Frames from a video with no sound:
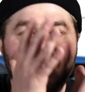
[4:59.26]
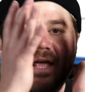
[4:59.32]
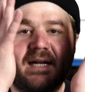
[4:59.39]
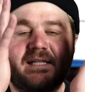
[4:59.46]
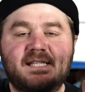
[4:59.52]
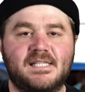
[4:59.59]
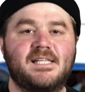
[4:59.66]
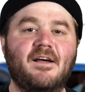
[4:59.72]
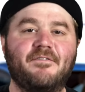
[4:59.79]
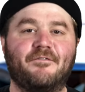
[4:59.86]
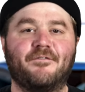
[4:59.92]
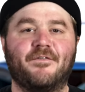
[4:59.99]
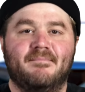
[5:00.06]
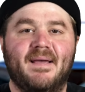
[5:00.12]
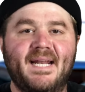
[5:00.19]
of that
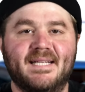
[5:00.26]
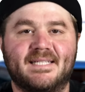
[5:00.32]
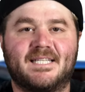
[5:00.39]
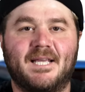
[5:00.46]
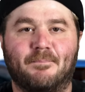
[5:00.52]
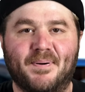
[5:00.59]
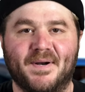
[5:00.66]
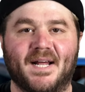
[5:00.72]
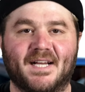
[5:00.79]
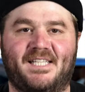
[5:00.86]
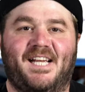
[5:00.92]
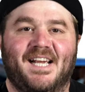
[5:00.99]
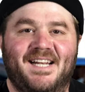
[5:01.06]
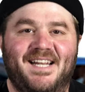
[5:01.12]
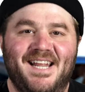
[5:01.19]
stuff made it to
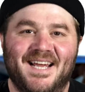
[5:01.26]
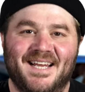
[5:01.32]
production.